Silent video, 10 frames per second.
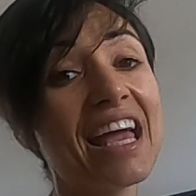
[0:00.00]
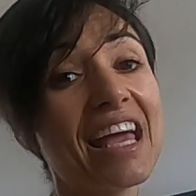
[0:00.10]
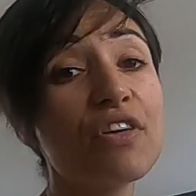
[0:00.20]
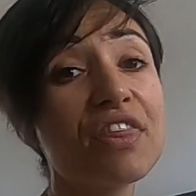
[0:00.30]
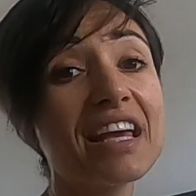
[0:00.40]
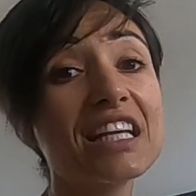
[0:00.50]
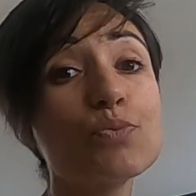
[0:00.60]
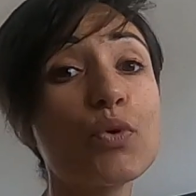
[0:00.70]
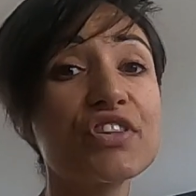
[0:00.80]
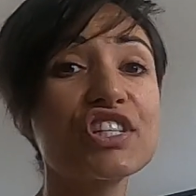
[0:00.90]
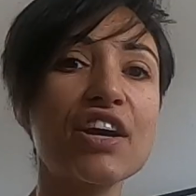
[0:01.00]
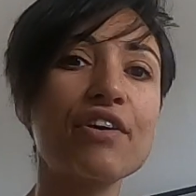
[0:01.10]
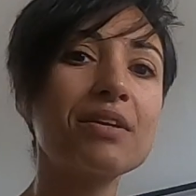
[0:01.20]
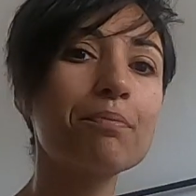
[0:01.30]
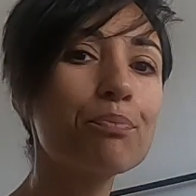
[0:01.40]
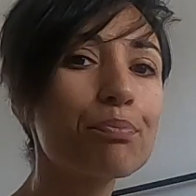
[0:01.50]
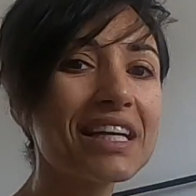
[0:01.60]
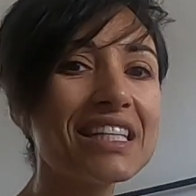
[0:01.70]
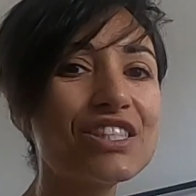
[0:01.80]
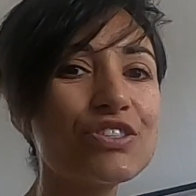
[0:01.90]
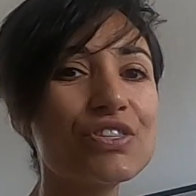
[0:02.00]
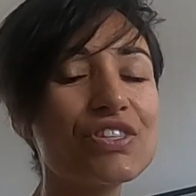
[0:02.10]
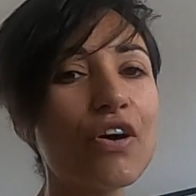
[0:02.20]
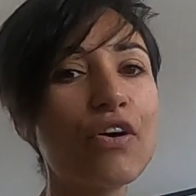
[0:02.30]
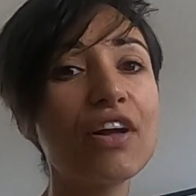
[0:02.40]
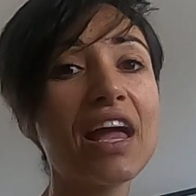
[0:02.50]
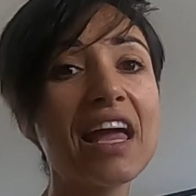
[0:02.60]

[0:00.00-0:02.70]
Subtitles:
If you think it's worth sharing, please do so.